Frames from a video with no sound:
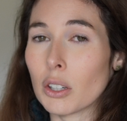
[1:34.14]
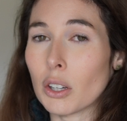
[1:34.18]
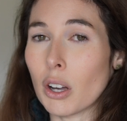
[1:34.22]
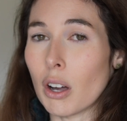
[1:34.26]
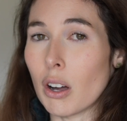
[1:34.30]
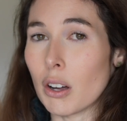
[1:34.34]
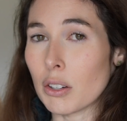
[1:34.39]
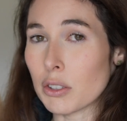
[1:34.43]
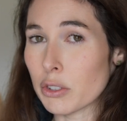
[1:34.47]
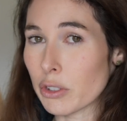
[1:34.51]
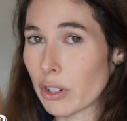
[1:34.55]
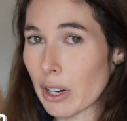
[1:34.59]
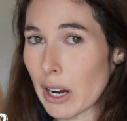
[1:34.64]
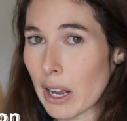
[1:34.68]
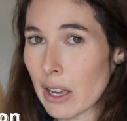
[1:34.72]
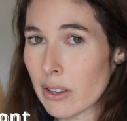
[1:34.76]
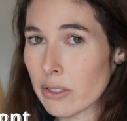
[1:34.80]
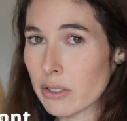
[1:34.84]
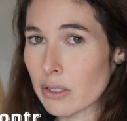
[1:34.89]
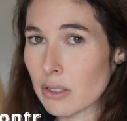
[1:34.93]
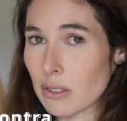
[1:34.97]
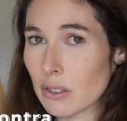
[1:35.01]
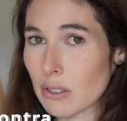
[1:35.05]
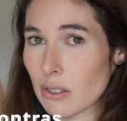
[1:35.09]

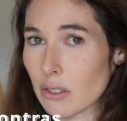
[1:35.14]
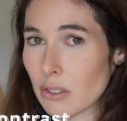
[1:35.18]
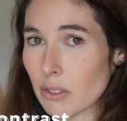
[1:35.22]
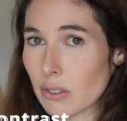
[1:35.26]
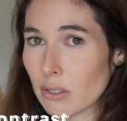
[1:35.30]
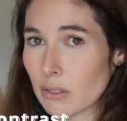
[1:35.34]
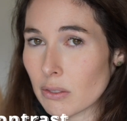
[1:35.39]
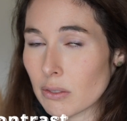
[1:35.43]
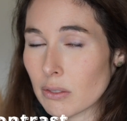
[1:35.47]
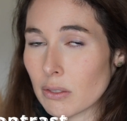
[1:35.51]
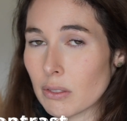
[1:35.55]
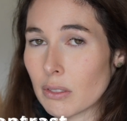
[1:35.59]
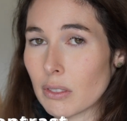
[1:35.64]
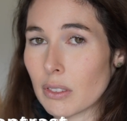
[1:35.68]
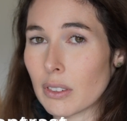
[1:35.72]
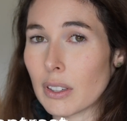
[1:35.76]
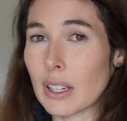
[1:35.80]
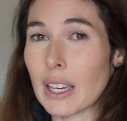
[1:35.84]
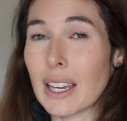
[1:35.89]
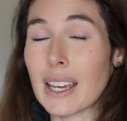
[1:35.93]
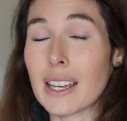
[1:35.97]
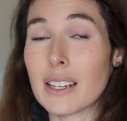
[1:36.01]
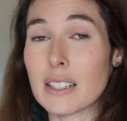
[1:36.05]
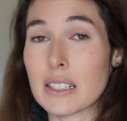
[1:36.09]
contrasts,
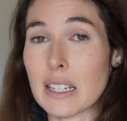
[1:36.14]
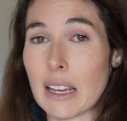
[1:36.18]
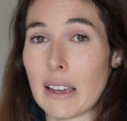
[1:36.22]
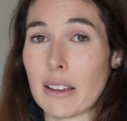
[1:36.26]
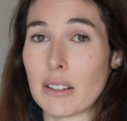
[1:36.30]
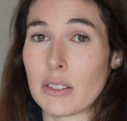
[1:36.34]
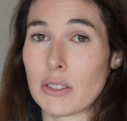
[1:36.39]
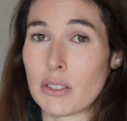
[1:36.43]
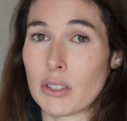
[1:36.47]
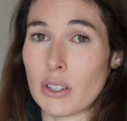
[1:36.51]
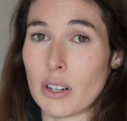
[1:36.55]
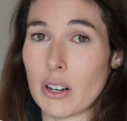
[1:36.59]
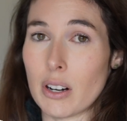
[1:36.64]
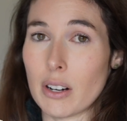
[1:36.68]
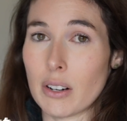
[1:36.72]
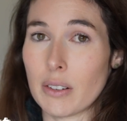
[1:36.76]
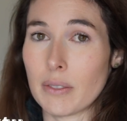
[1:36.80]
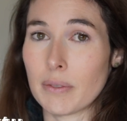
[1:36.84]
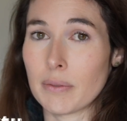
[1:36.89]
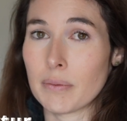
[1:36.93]
and texture.